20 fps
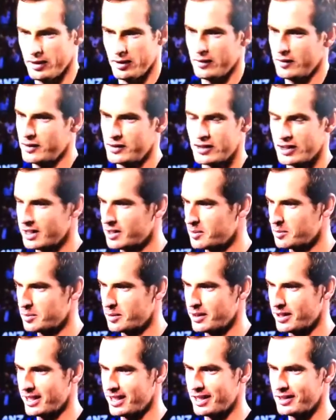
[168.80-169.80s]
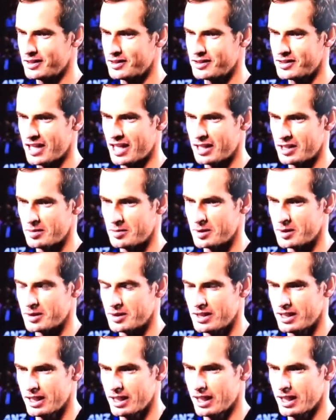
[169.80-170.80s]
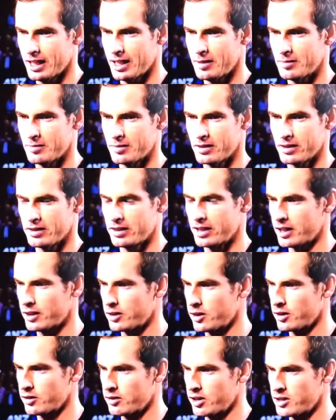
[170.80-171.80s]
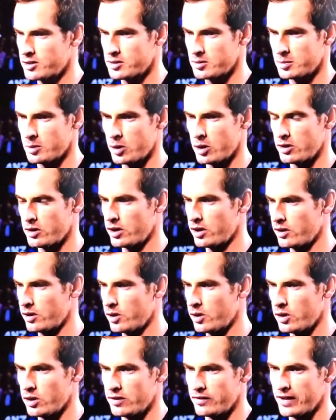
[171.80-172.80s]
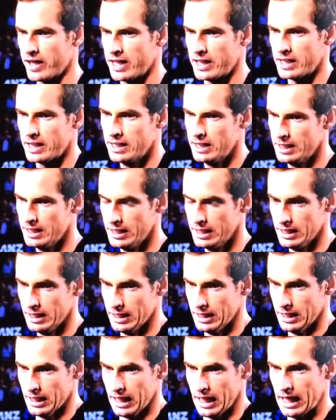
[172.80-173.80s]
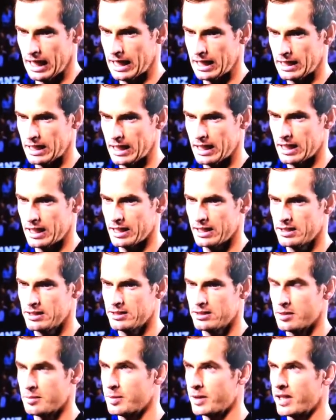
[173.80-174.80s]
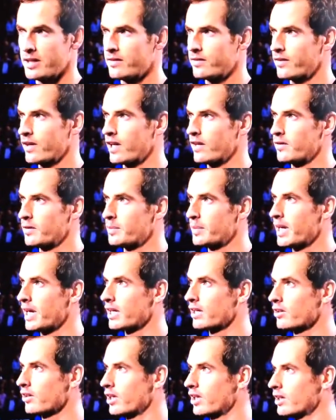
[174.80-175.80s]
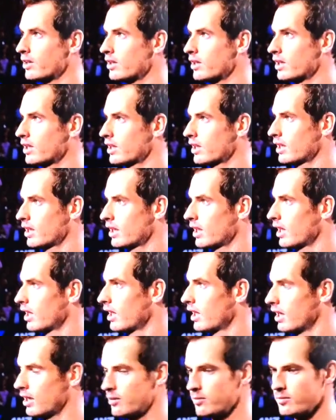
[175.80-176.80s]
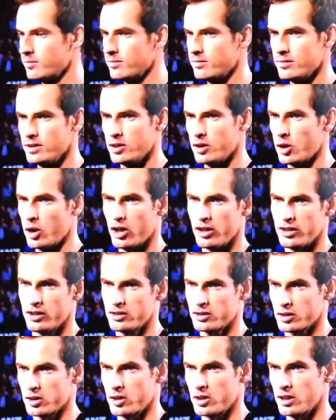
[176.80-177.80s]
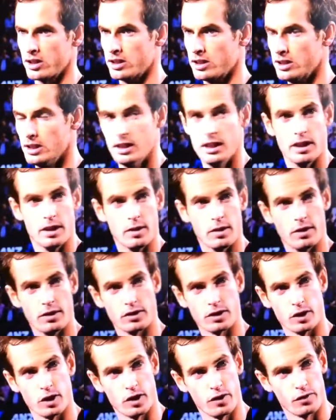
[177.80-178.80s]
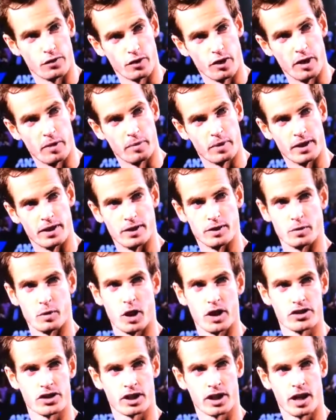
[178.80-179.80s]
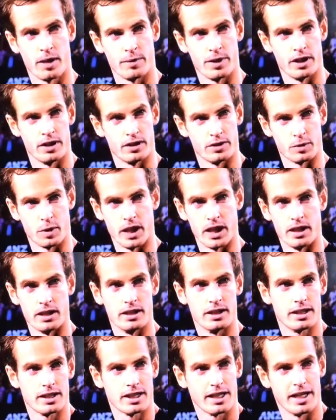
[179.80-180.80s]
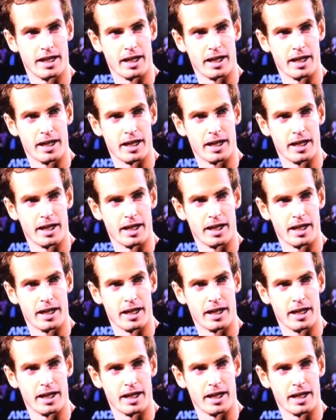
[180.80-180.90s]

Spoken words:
obviously completely understandable. Nick got great support the whole event, and to play in front of a packed crowd, you know, on this court, there's a lot of great players watching up there as well.